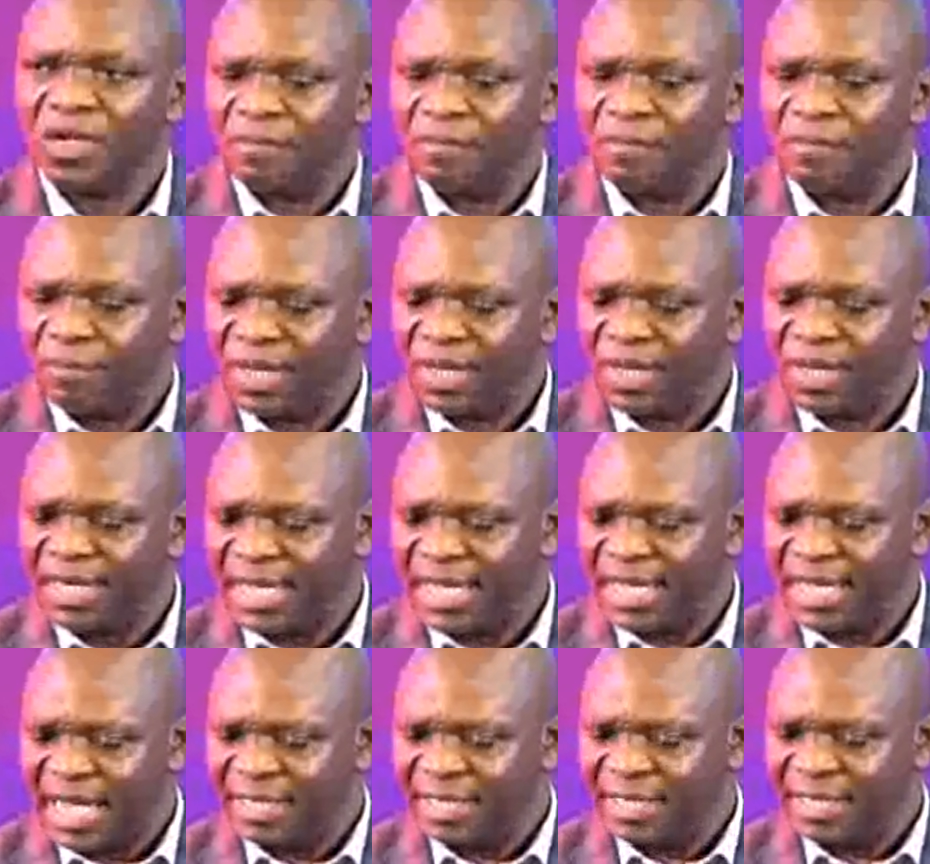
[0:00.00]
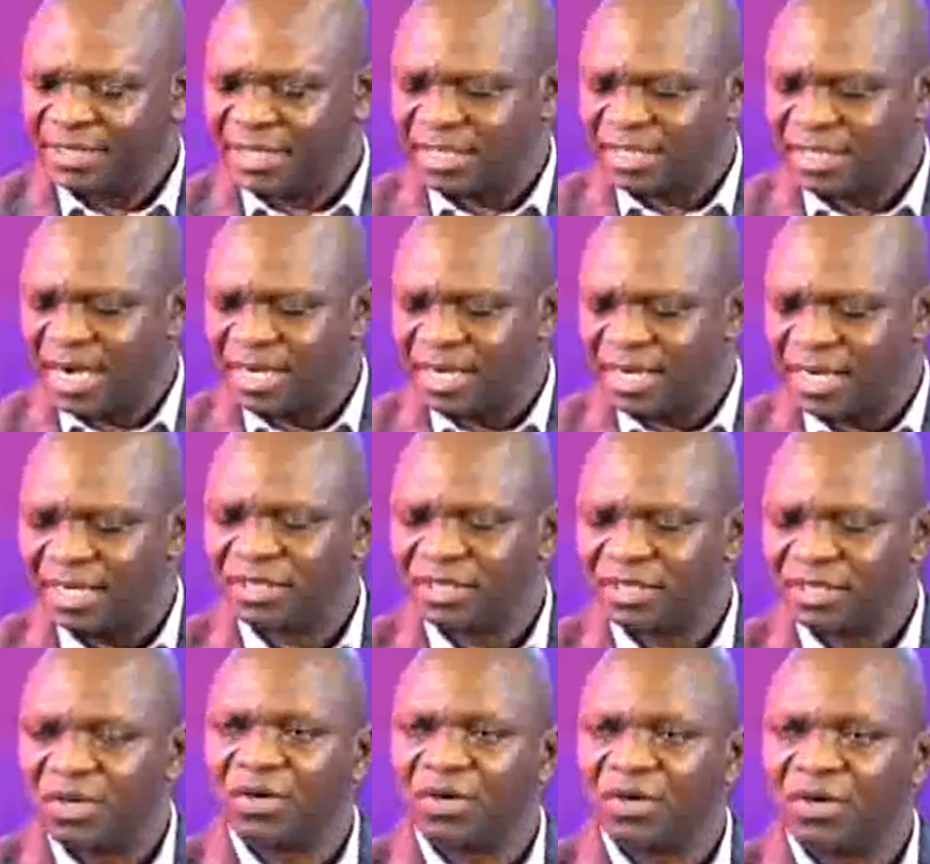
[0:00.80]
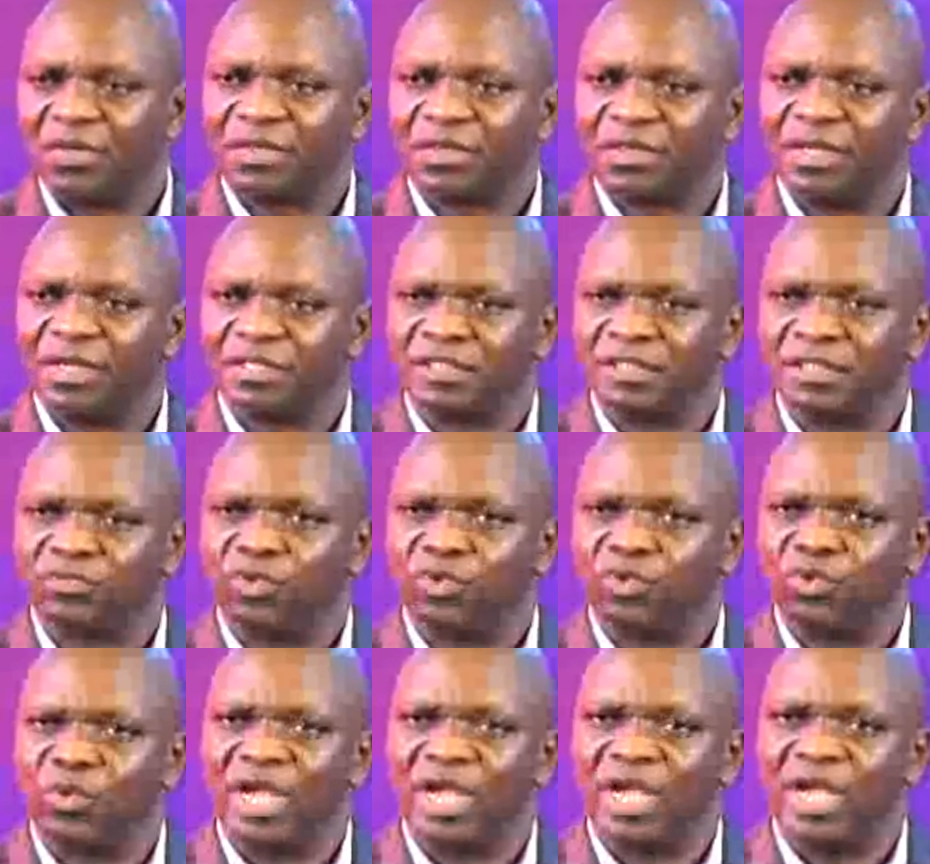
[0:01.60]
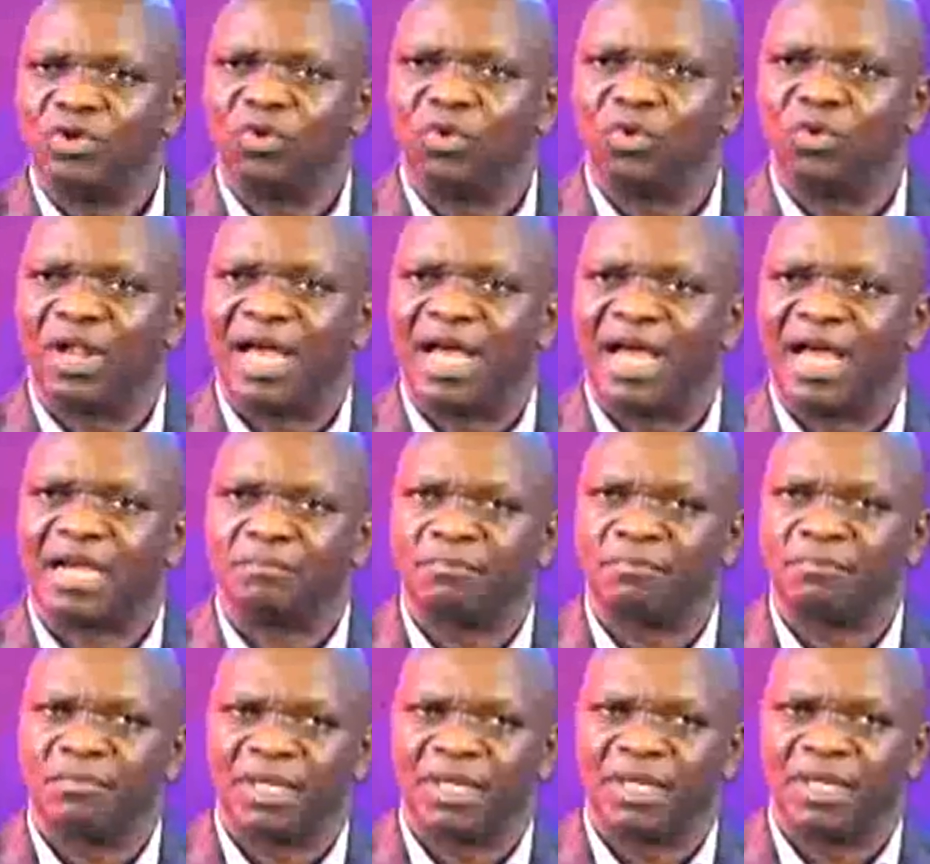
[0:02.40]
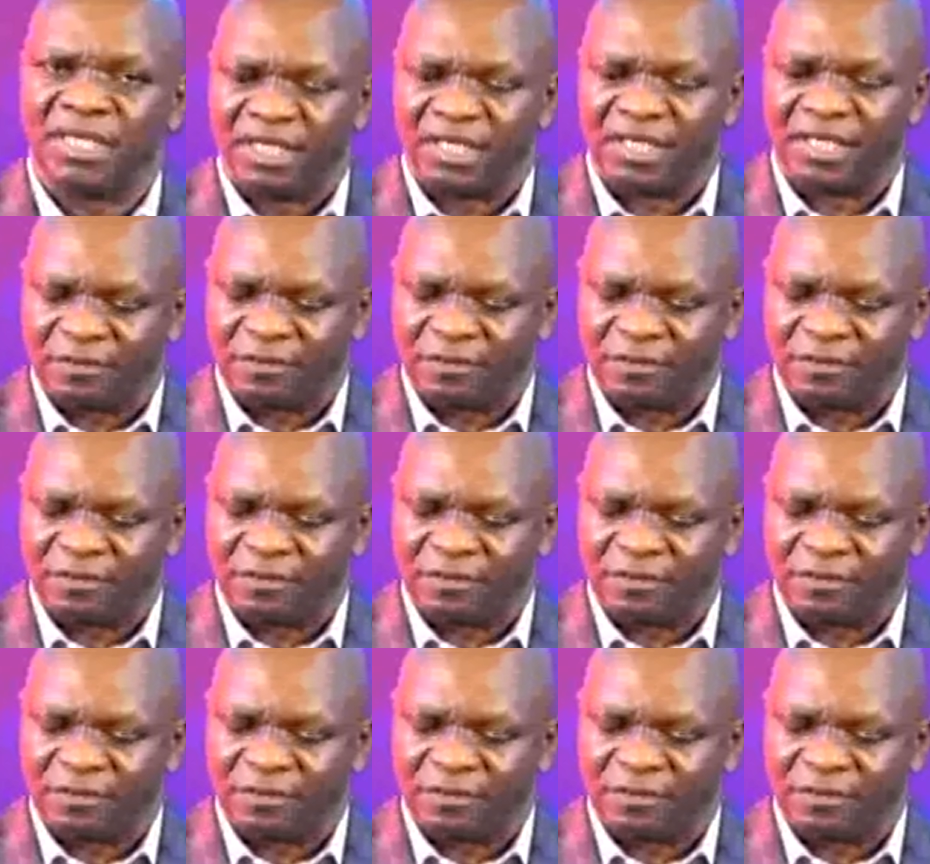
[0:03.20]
Money answereth all things. Well, when you lack money,